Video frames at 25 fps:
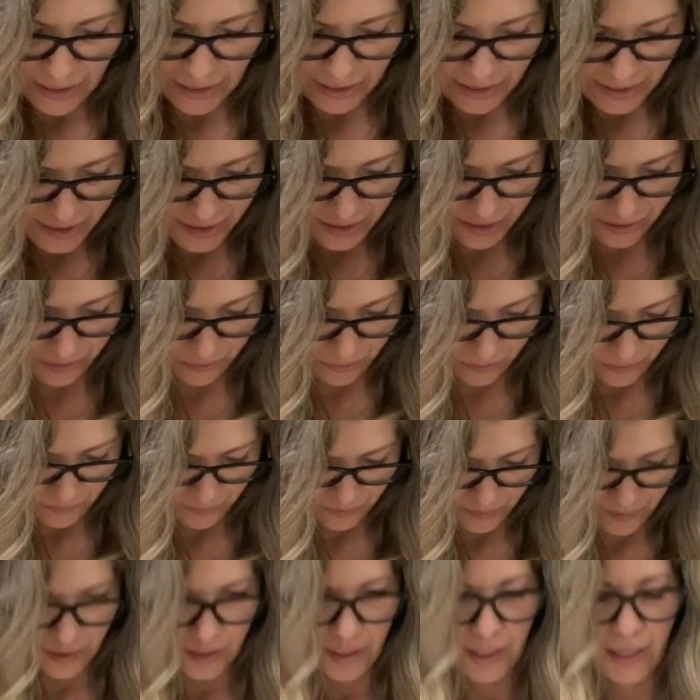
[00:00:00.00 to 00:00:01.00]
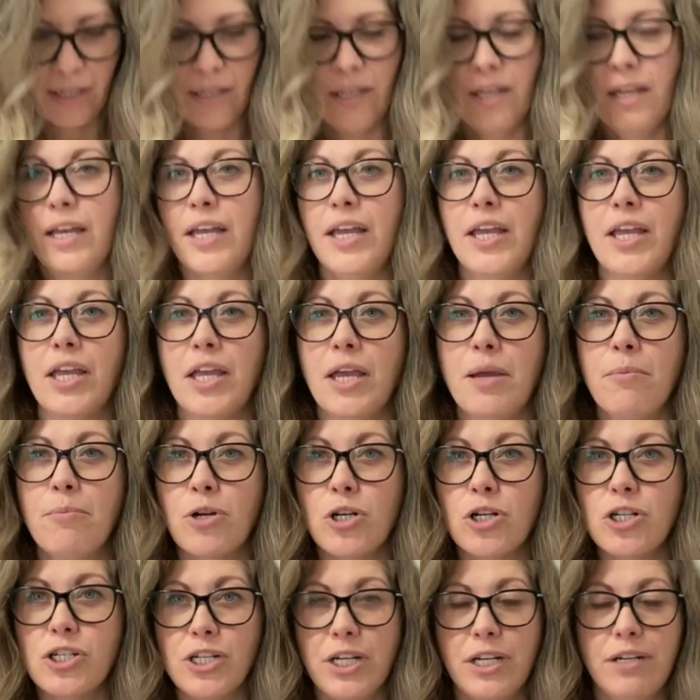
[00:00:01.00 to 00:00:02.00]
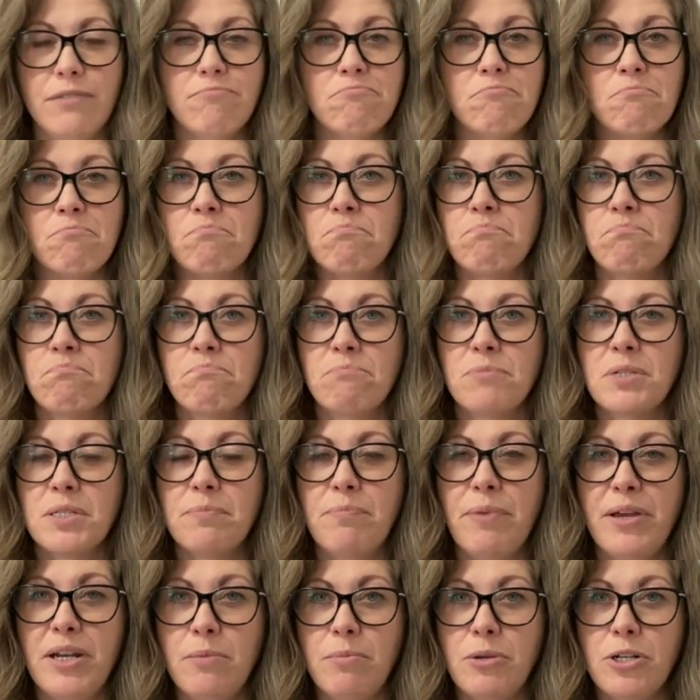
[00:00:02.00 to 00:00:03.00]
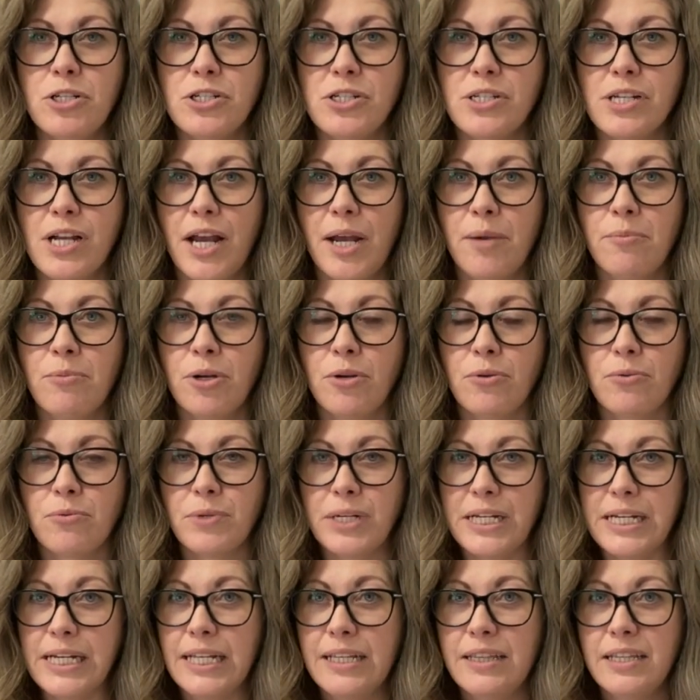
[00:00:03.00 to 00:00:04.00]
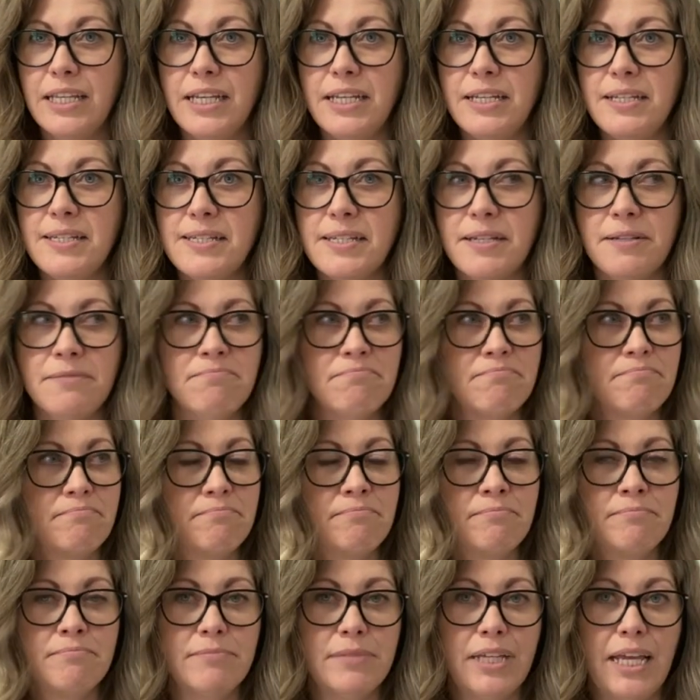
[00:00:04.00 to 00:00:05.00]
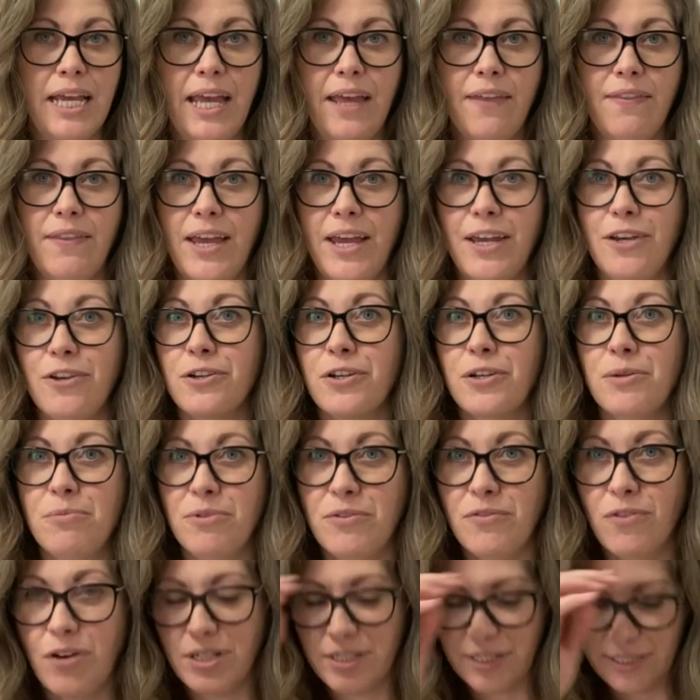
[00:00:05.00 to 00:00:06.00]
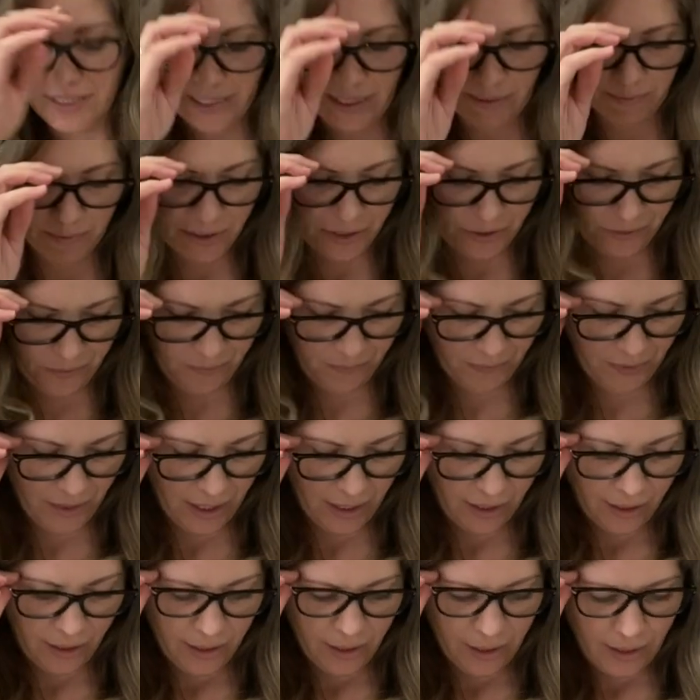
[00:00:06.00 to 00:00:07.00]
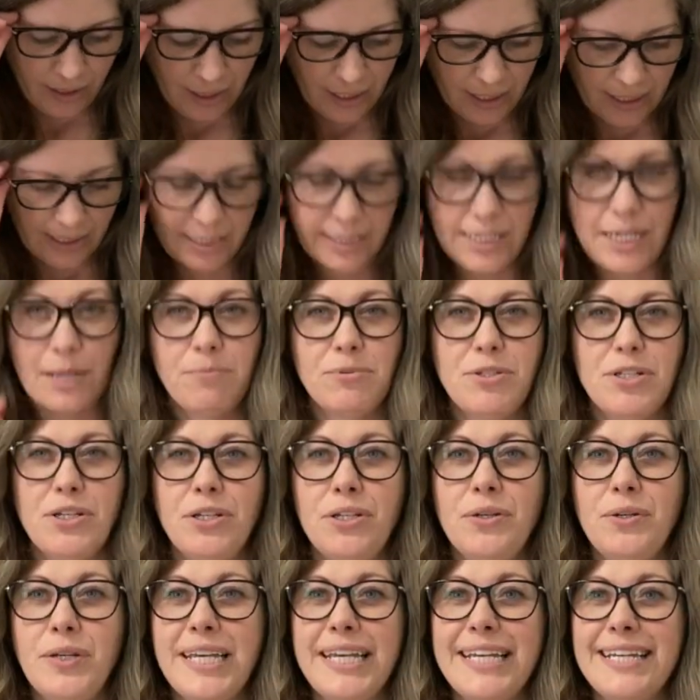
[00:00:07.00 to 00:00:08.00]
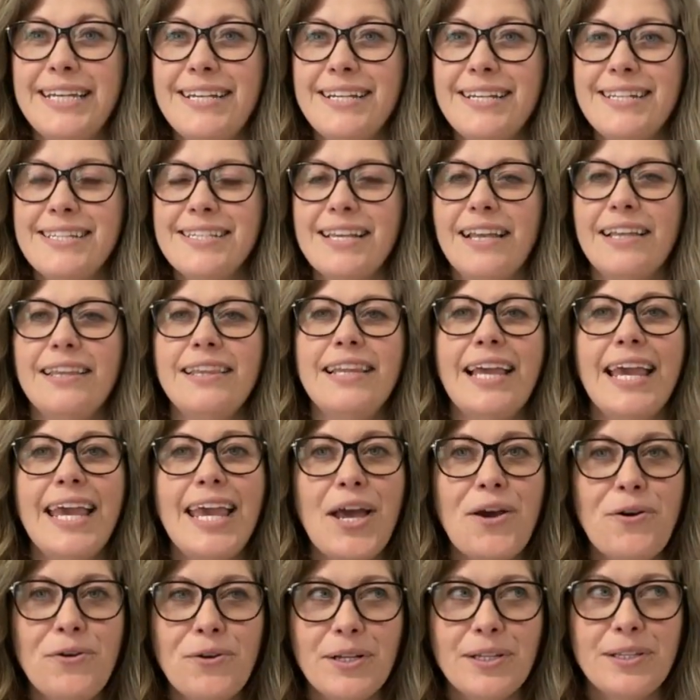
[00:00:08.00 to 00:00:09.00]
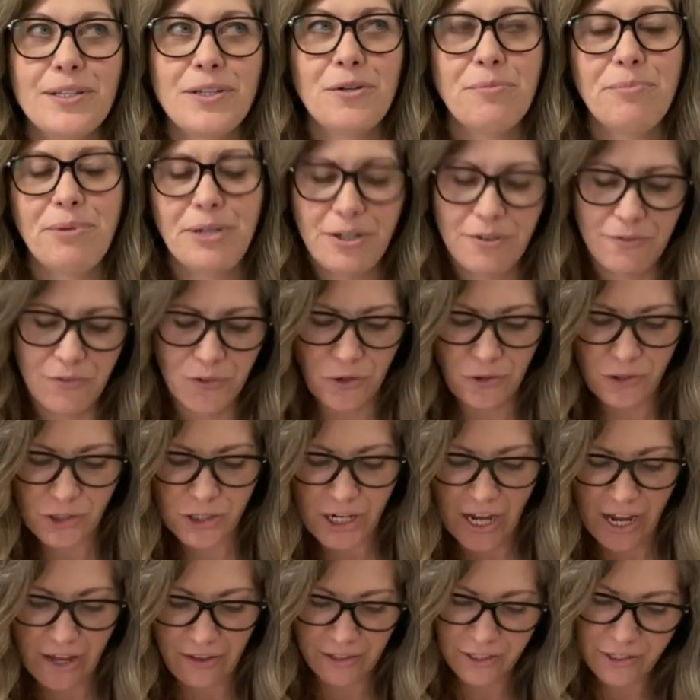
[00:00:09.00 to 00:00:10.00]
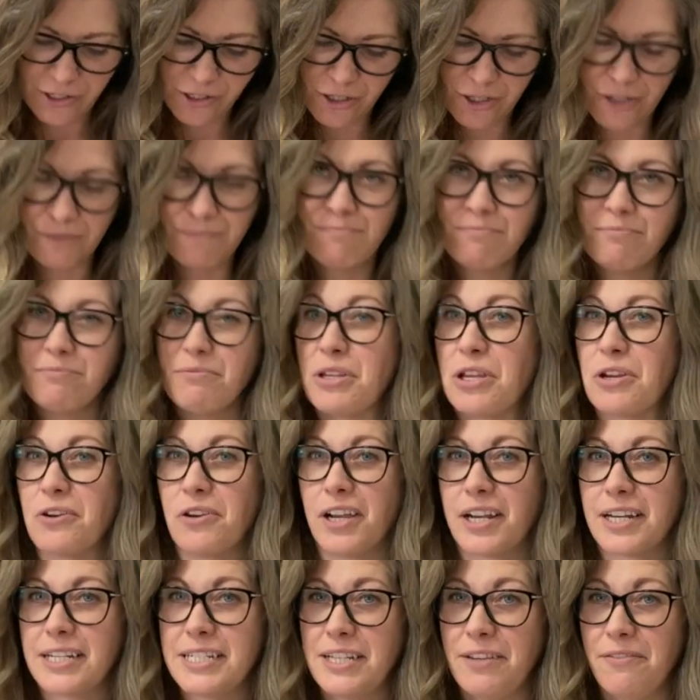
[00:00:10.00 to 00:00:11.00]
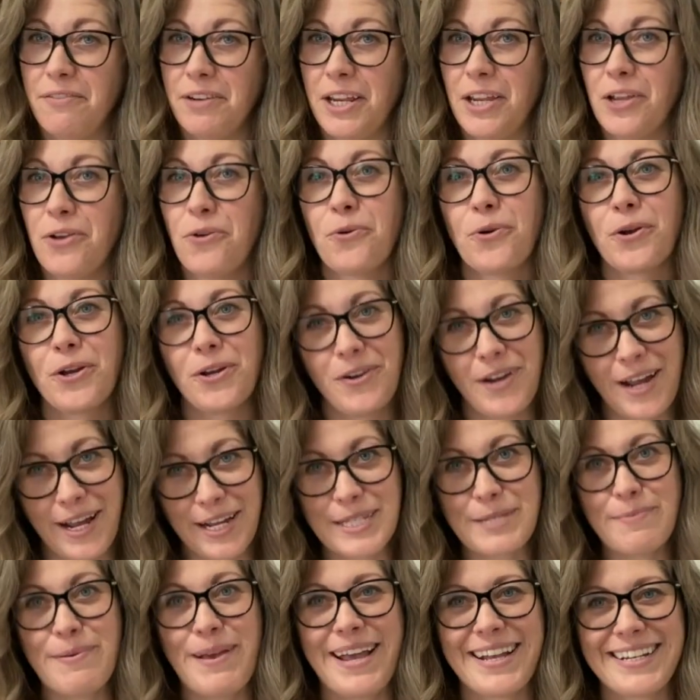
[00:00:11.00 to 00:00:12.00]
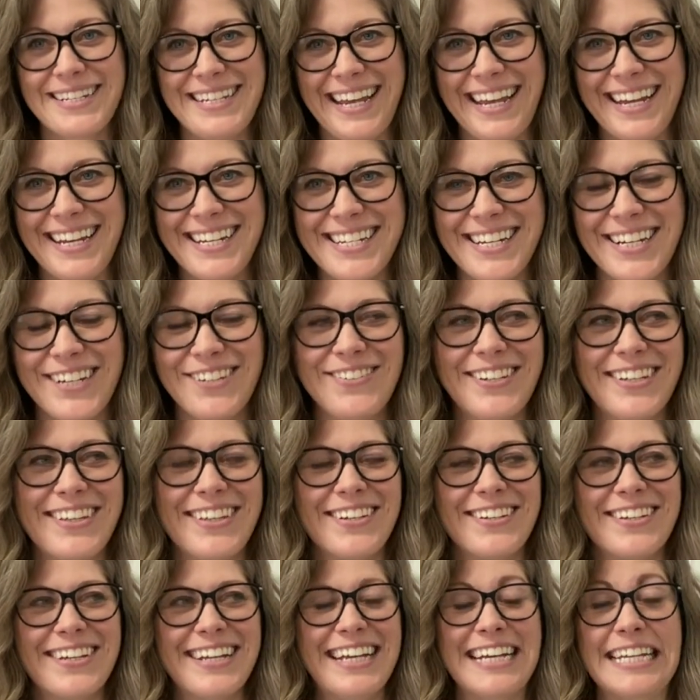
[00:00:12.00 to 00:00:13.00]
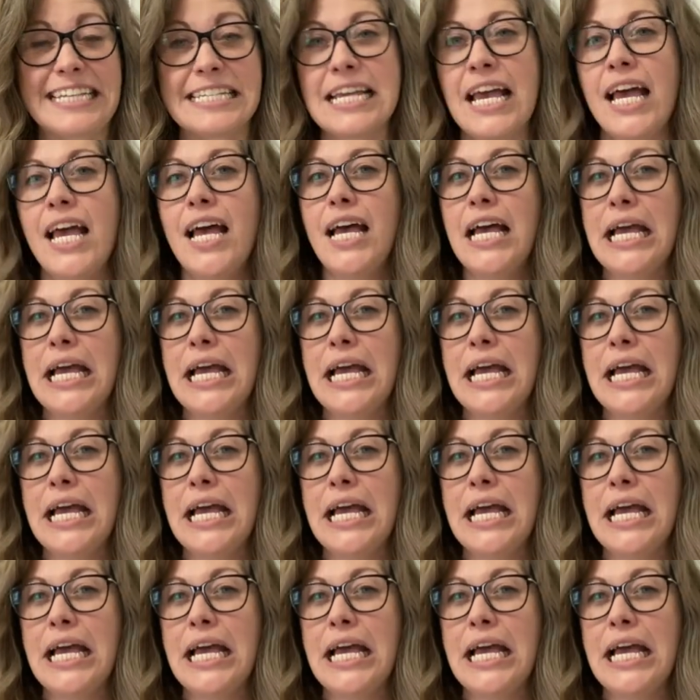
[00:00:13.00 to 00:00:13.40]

So immersion, spend a bunch of time reading these and then you're going to move on to step 2. Step 2 is lay out a little bit of your challenge, your activity or your expectation with your kids.